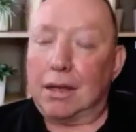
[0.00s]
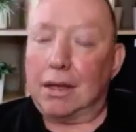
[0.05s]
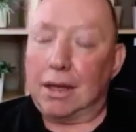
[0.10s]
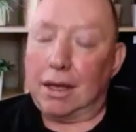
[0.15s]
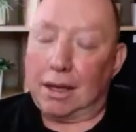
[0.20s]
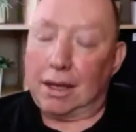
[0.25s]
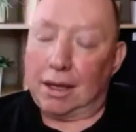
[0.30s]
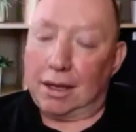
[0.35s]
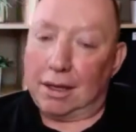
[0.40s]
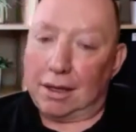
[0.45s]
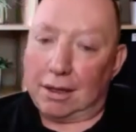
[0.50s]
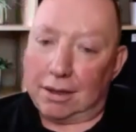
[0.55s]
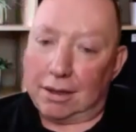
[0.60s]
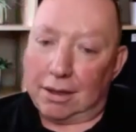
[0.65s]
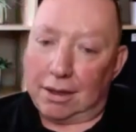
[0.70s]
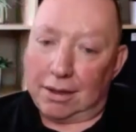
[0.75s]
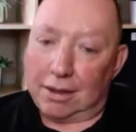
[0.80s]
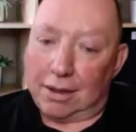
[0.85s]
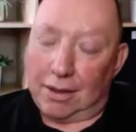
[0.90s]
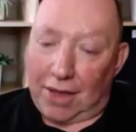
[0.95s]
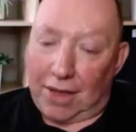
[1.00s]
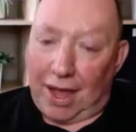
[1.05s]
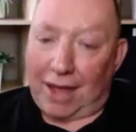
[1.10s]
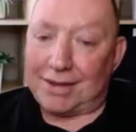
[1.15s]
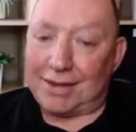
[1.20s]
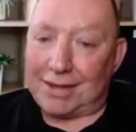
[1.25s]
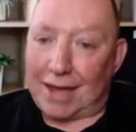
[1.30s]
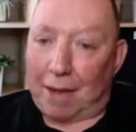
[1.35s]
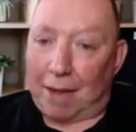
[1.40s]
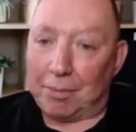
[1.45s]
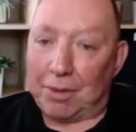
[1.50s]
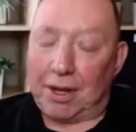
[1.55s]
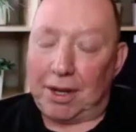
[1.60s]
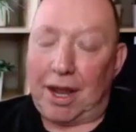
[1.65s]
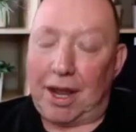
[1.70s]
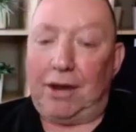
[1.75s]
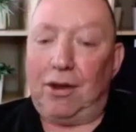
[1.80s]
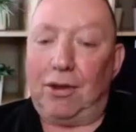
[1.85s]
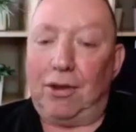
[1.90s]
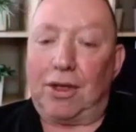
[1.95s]
uh, that time than
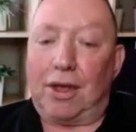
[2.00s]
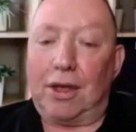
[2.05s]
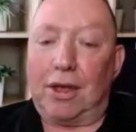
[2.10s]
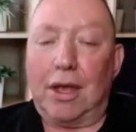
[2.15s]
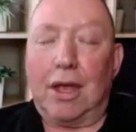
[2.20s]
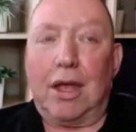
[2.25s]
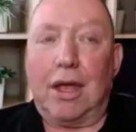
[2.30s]
any other.